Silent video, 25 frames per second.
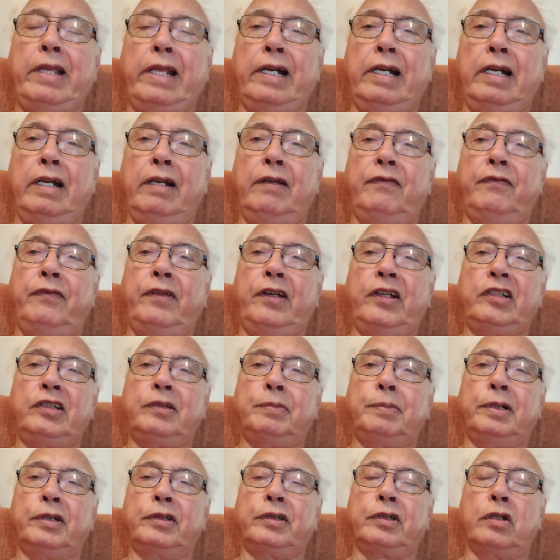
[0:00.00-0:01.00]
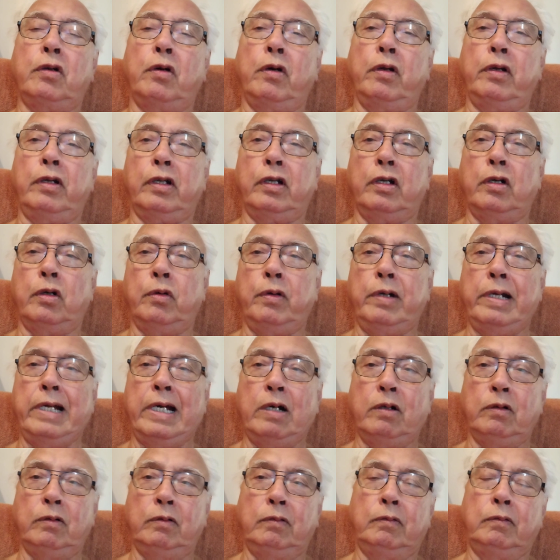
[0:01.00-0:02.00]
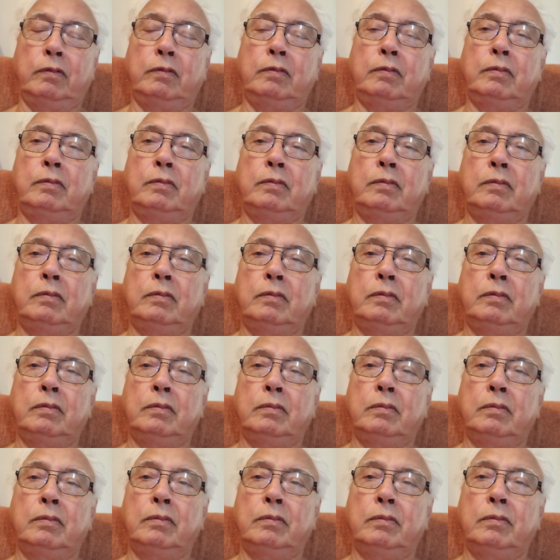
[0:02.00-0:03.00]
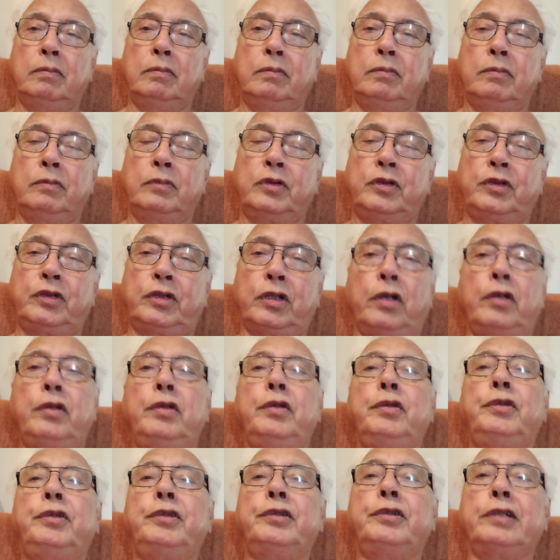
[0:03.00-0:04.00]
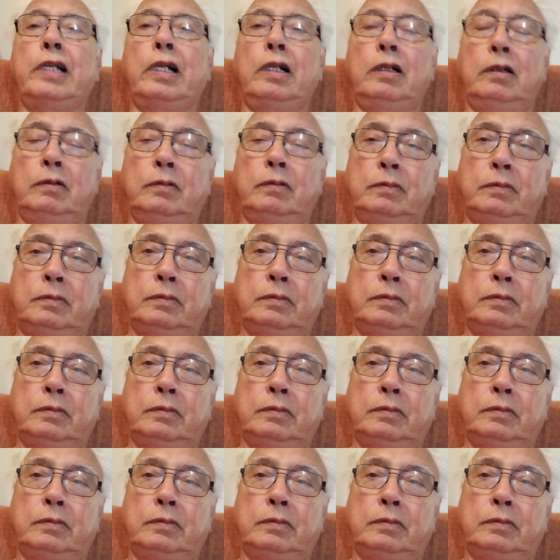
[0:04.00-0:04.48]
that an investment is going to go down. So you sell.